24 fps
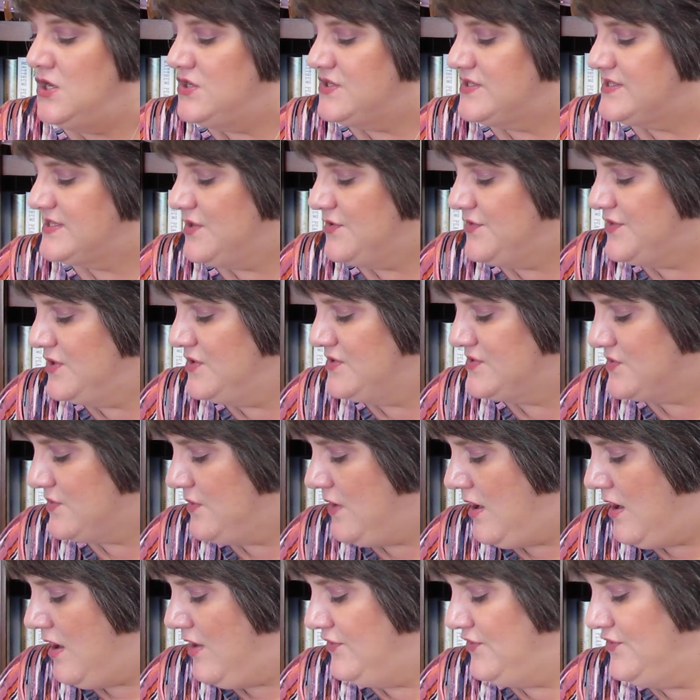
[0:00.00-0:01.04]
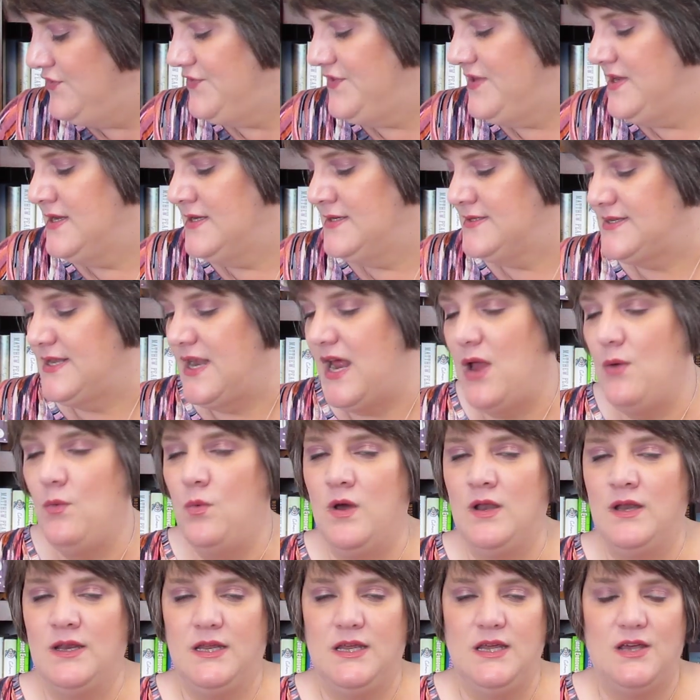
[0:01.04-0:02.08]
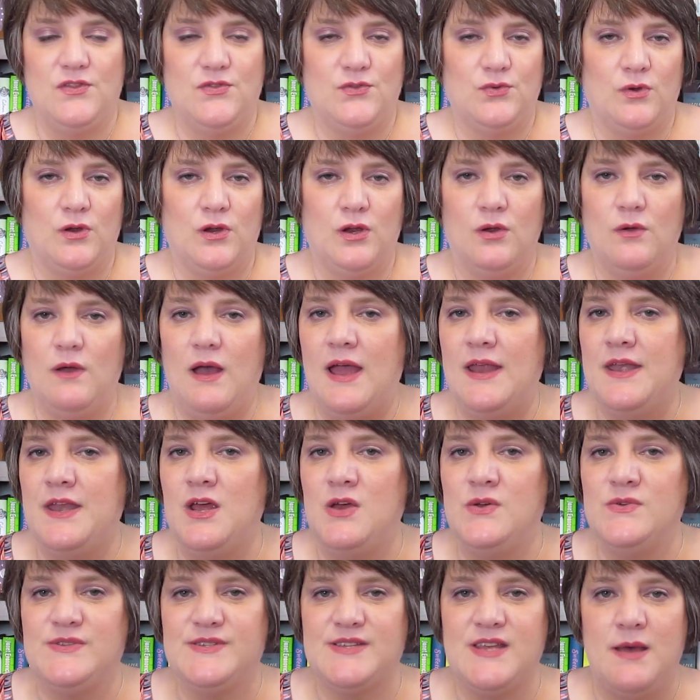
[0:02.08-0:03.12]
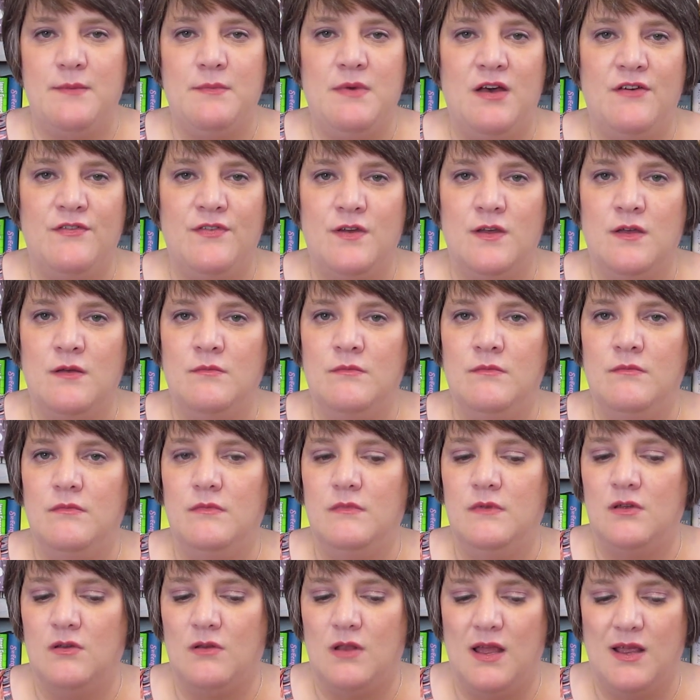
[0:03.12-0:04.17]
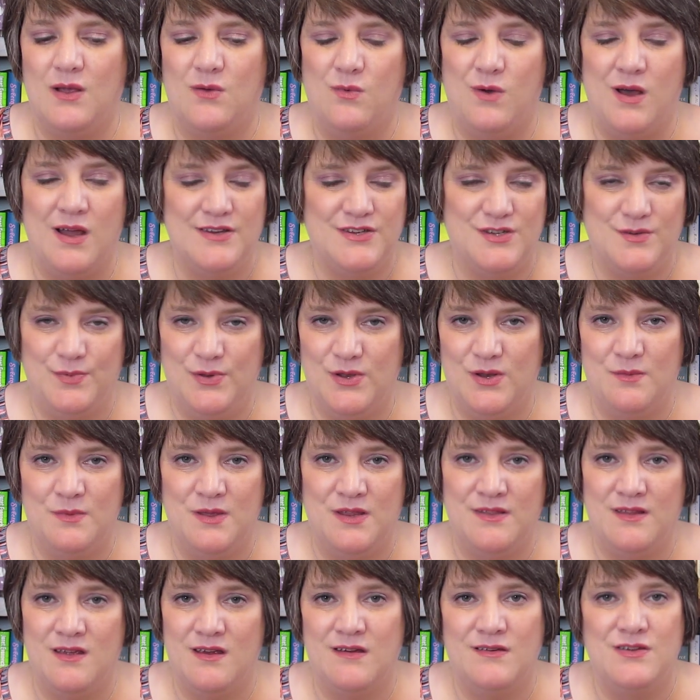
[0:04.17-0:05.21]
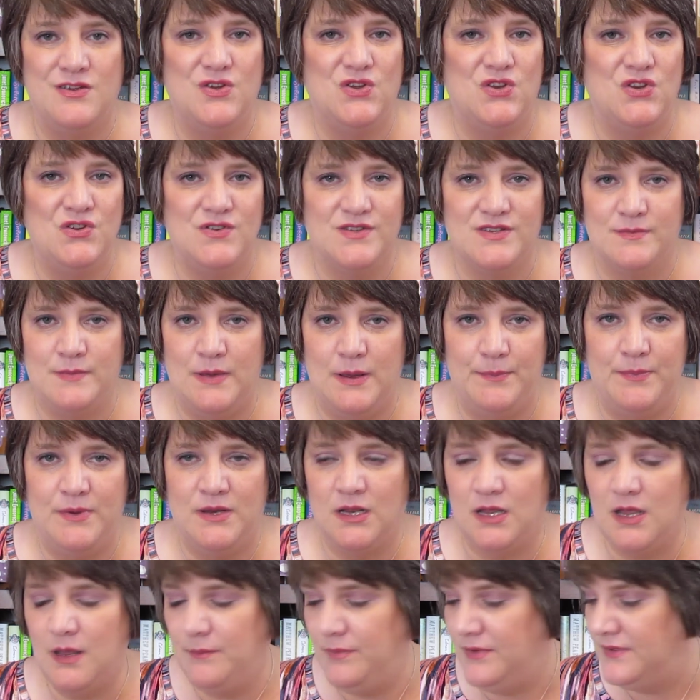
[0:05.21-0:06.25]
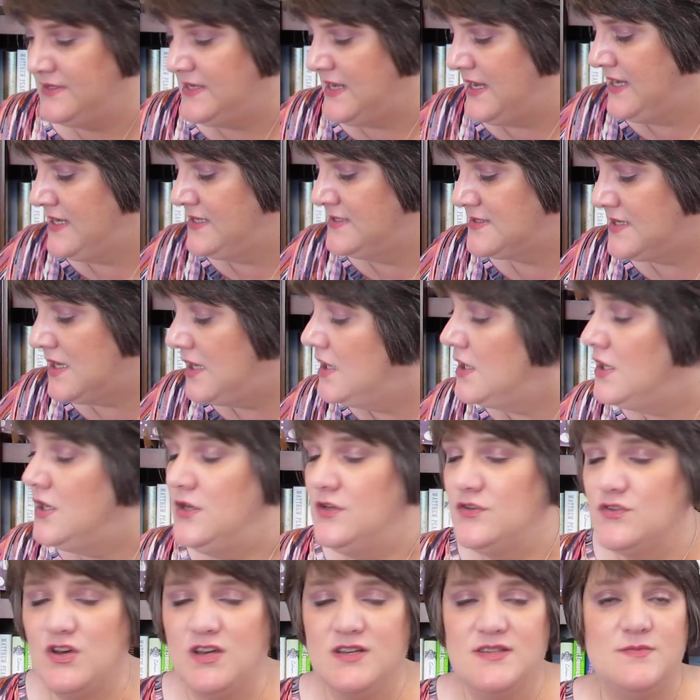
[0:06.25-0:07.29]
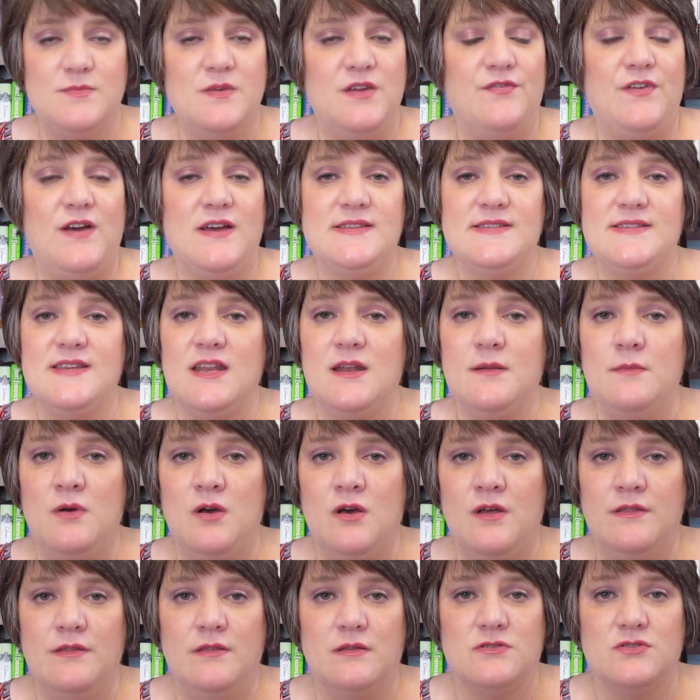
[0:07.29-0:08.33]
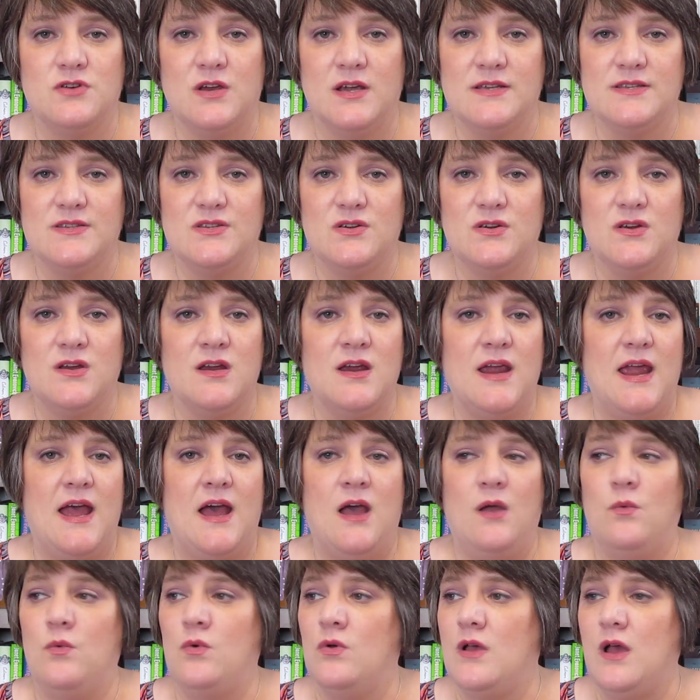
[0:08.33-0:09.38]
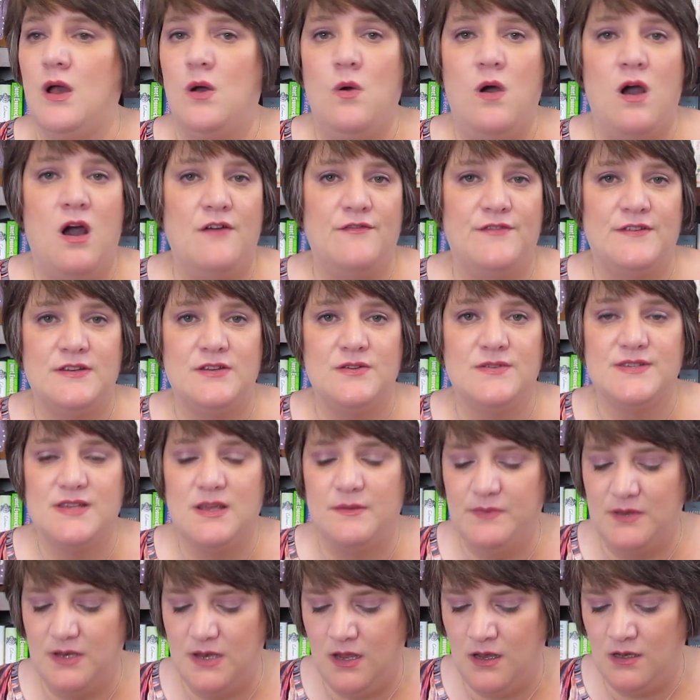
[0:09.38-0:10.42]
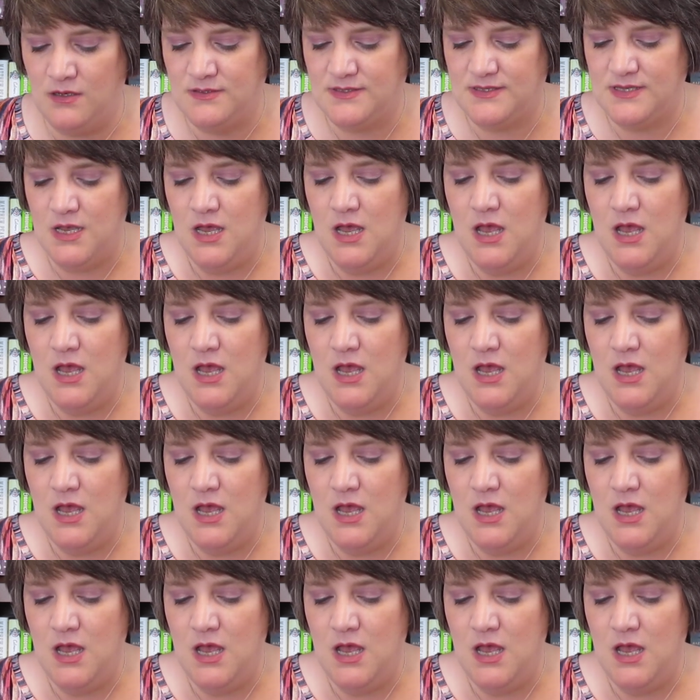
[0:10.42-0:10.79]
So those are all the things that I want to get through. I know some of them, you're like, why'd you put them in there? You can use them up in a couple of days. Trust me, if I set them on the dresser, I will go off and do something else.